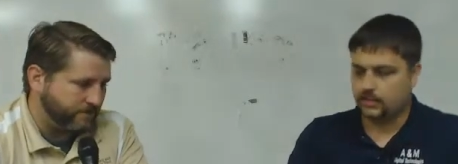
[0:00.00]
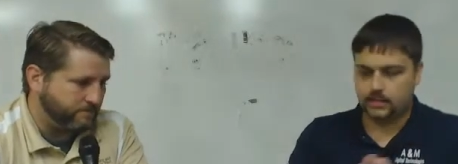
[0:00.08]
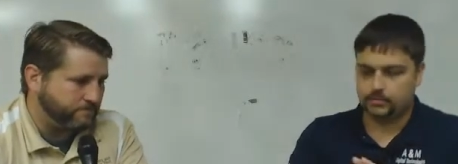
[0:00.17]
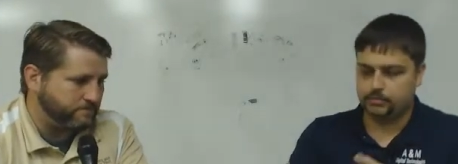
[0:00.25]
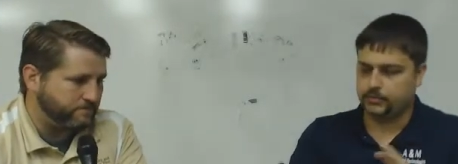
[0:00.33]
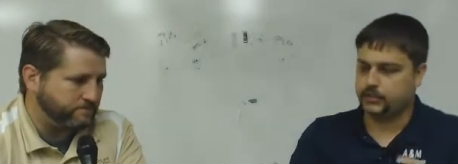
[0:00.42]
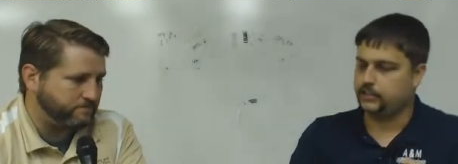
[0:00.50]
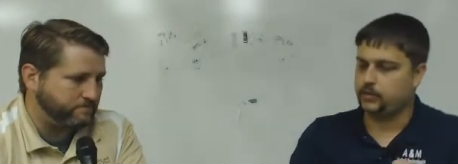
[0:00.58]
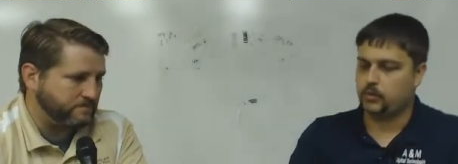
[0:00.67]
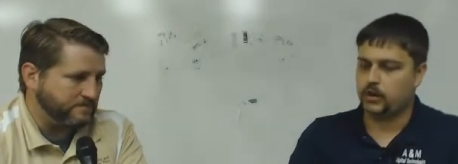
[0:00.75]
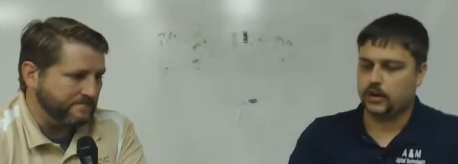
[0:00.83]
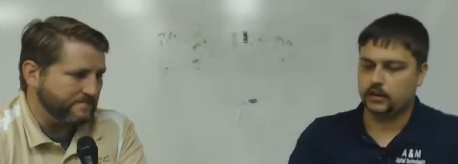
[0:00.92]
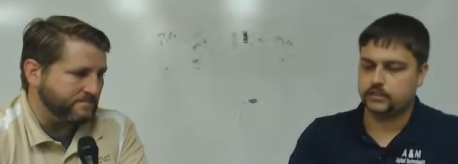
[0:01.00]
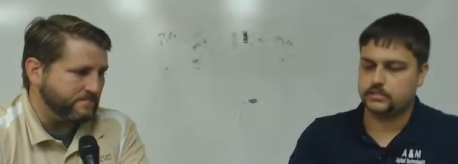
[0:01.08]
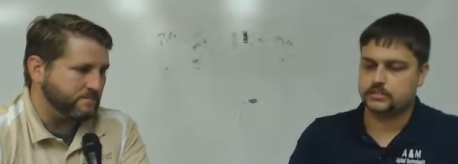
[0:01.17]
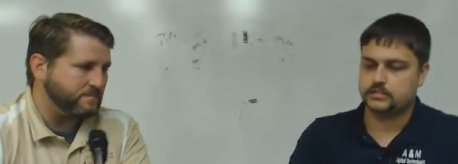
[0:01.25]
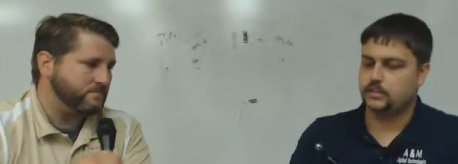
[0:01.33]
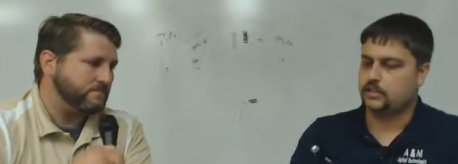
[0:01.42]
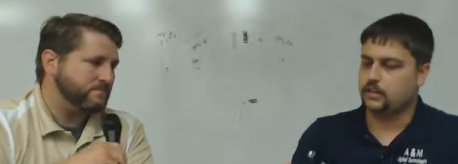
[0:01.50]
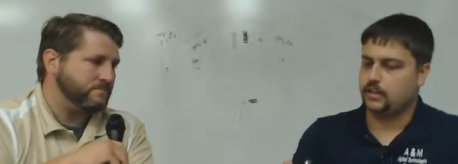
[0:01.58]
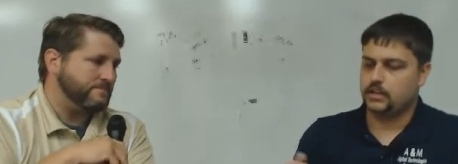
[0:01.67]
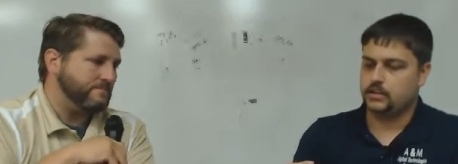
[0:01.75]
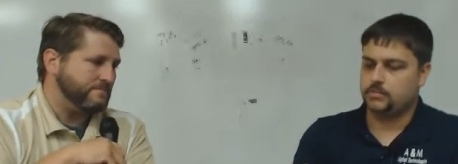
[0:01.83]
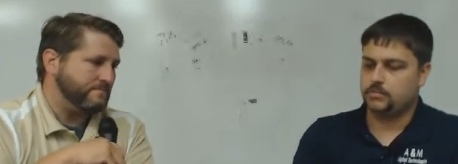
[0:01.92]
Speaker 1: yep. Completely wireless.
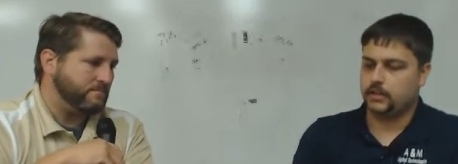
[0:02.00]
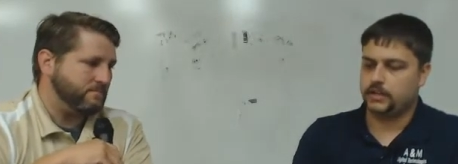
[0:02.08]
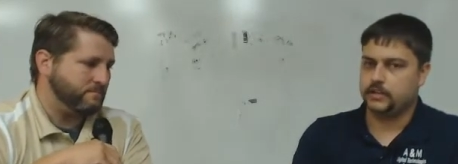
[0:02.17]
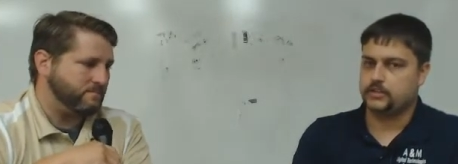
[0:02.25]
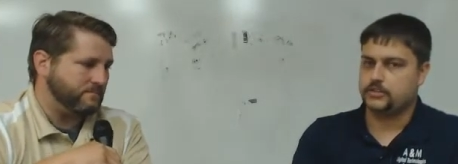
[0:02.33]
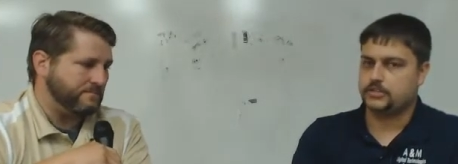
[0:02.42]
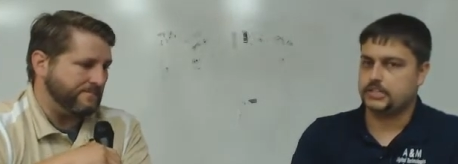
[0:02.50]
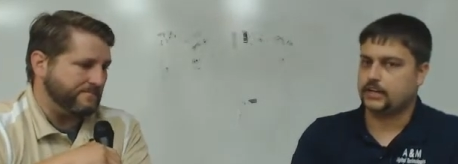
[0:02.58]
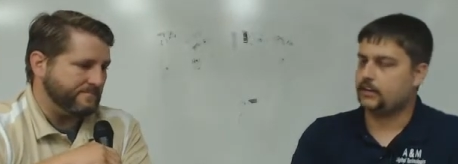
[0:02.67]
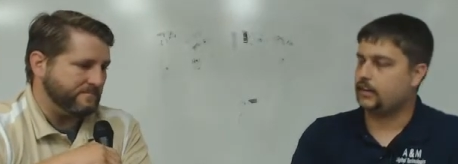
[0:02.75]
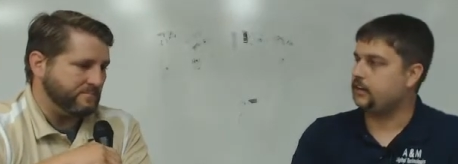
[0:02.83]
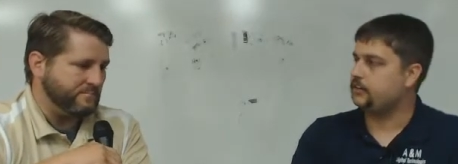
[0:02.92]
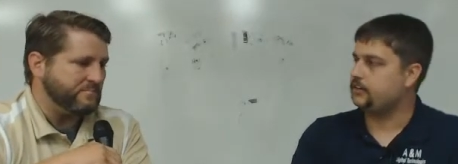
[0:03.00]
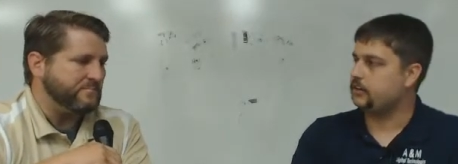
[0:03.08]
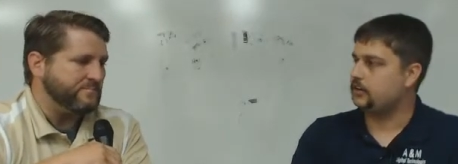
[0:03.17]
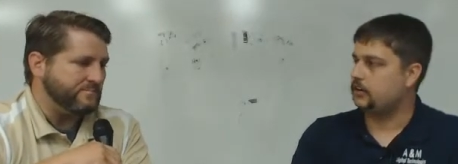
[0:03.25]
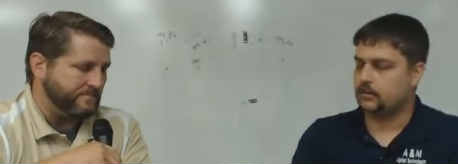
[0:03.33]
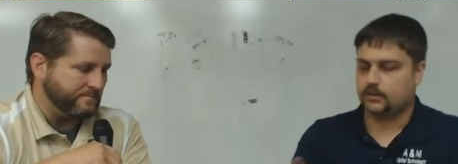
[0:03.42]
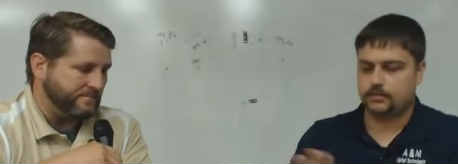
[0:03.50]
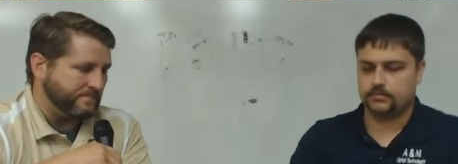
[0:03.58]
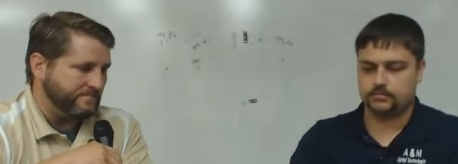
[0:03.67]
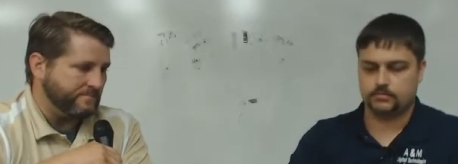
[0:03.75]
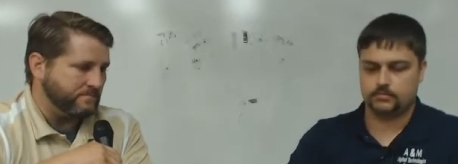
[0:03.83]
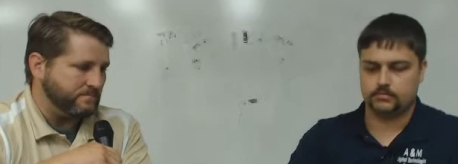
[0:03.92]
You plug it into your cigarette lighter in your car,
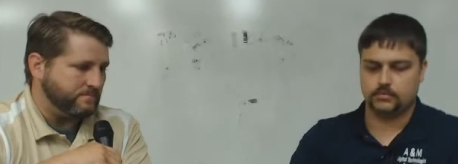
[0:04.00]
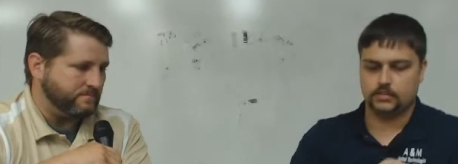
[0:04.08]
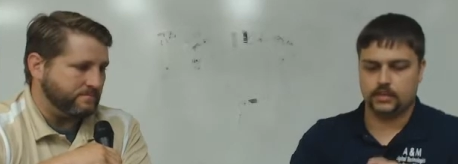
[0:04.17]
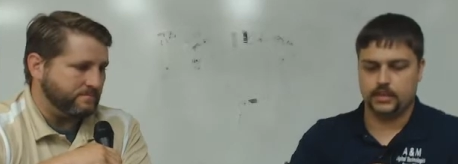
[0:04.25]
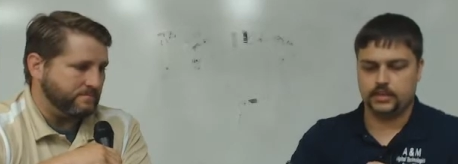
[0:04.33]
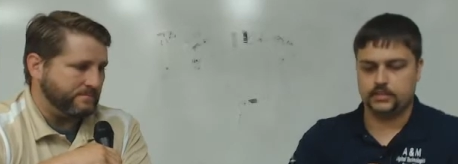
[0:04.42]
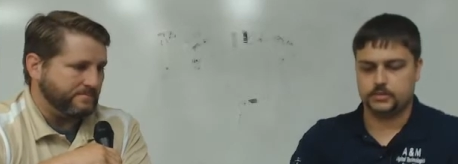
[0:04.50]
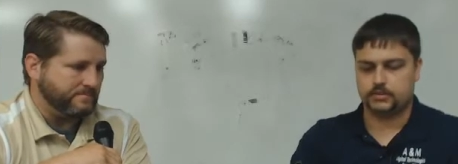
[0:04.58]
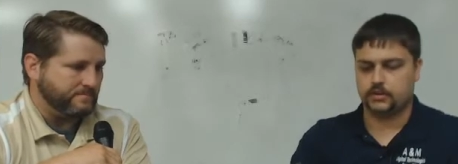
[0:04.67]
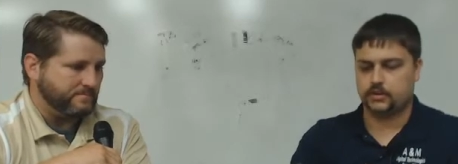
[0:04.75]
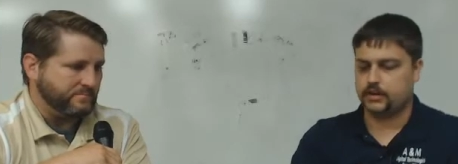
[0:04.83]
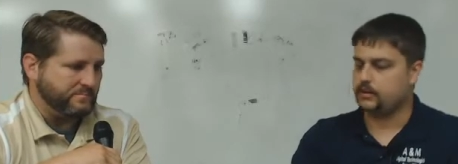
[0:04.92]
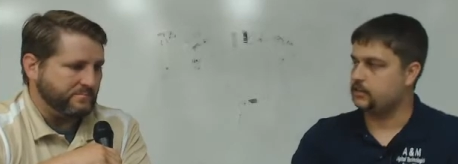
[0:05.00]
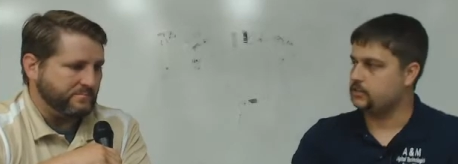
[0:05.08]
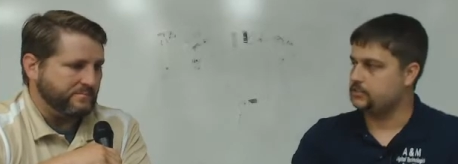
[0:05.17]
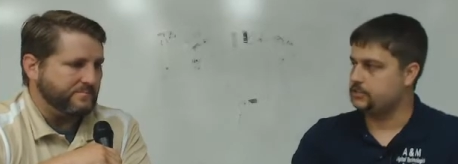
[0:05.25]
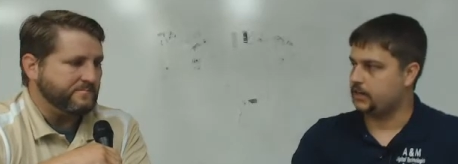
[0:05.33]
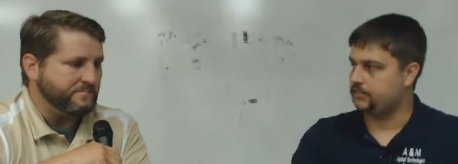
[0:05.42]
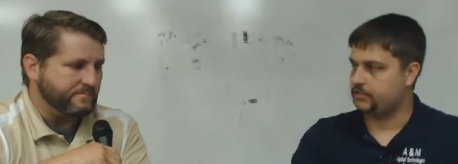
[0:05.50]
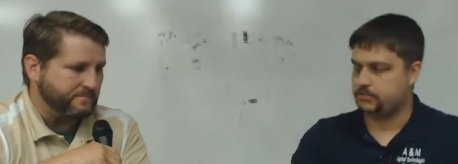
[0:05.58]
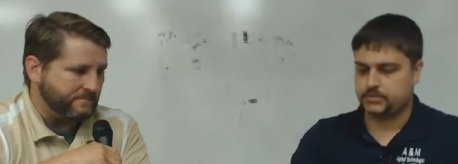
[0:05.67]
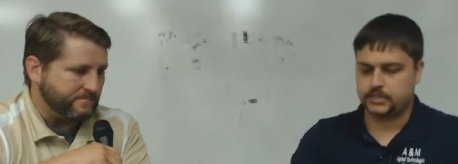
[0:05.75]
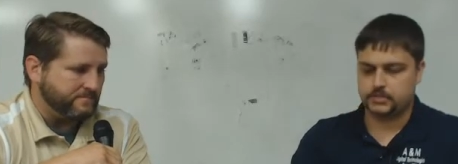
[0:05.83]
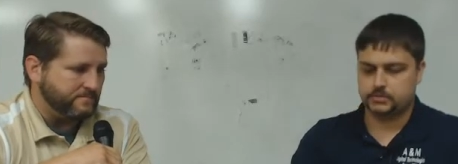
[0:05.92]
and this part right here is your
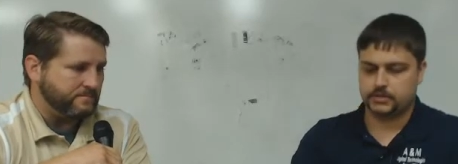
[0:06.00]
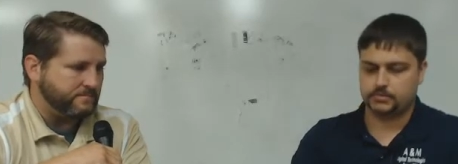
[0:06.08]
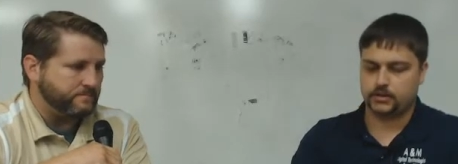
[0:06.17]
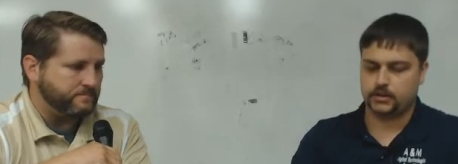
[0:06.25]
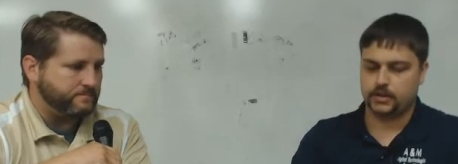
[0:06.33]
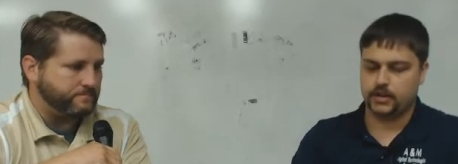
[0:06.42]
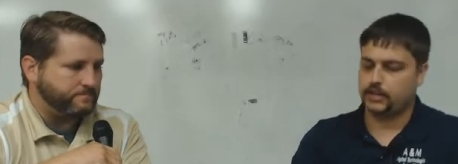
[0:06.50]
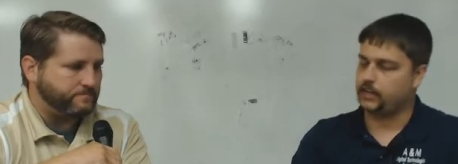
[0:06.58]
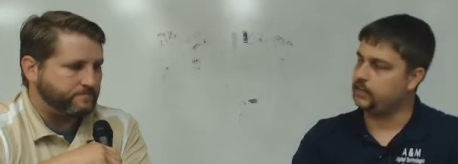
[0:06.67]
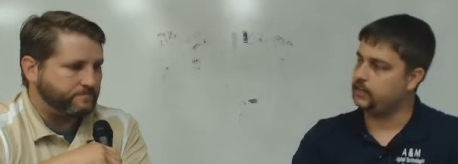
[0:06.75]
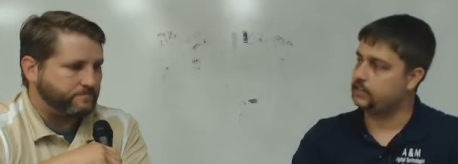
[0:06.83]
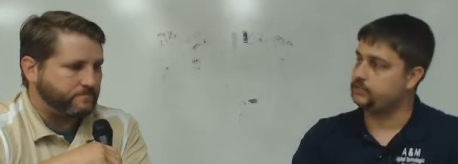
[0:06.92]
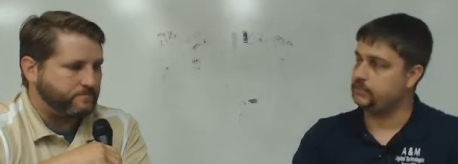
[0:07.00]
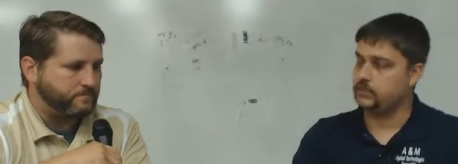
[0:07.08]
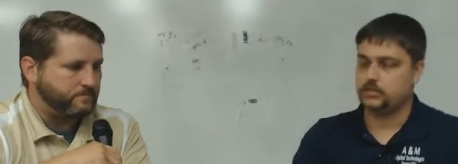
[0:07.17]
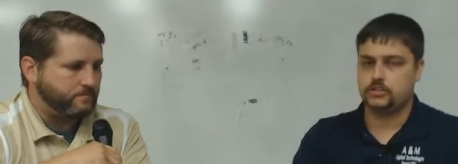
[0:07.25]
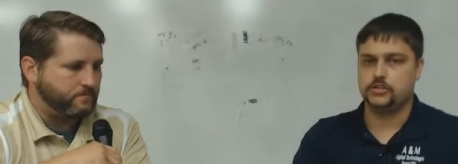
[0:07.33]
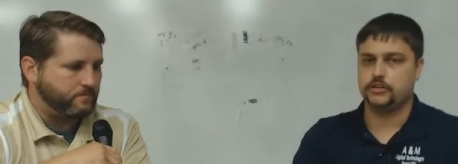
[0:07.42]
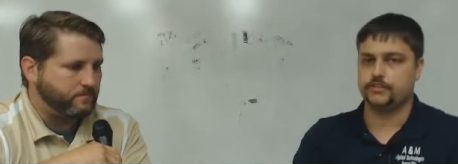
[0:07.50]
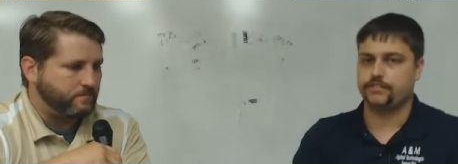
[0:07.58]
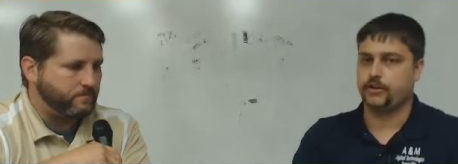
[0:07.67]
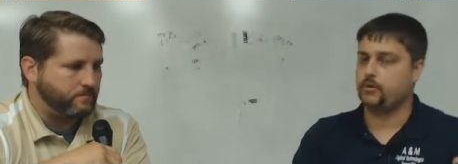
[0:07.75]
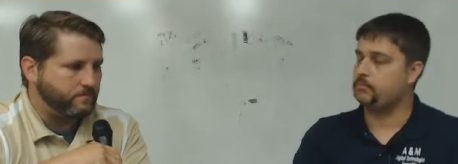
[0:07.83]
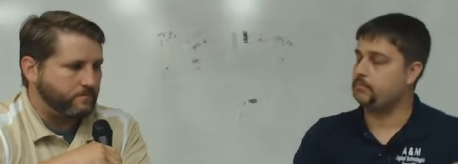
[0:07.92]
FM transmitter part, and it connects via to your
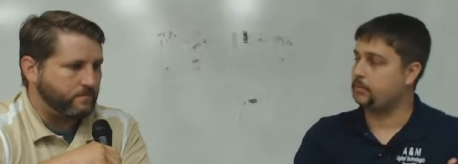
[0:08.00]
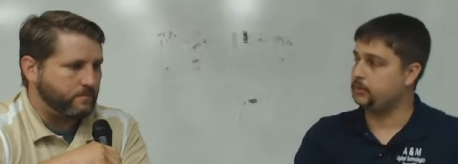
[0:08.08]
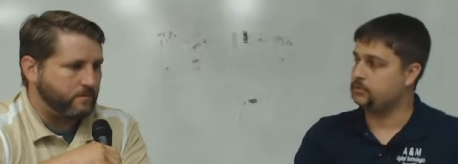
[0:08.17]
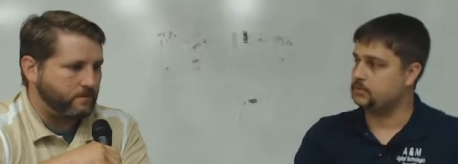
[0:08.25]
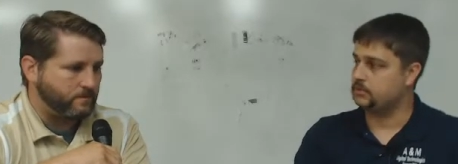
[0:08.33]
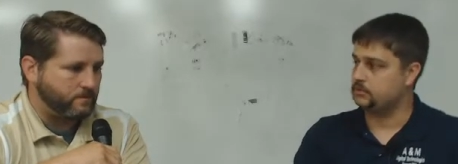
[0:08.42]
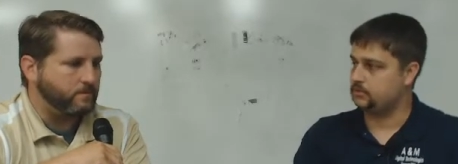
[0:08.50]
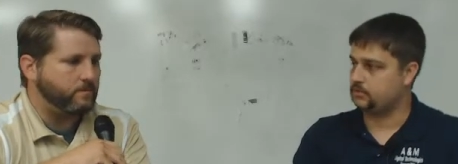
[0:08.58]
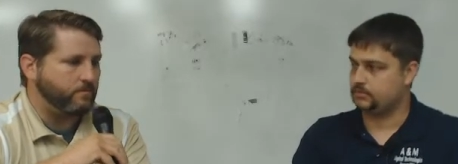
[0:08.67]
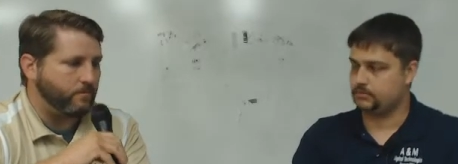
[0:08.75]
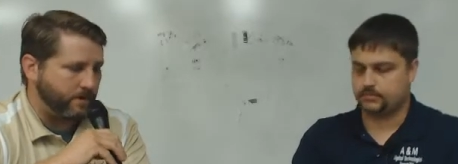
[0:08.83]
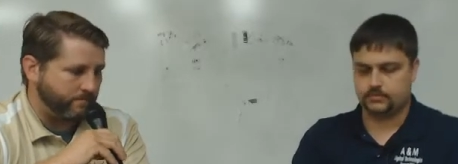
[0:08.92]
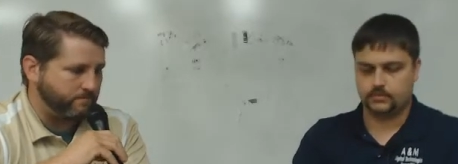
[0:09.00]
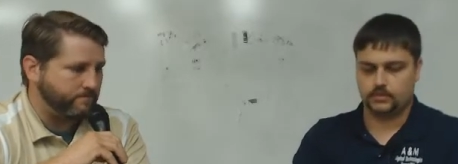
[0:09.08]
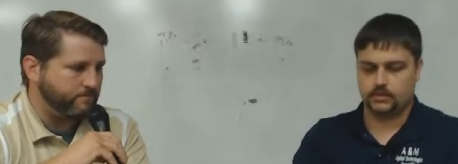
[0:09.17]
phone by Bluetooth. Right.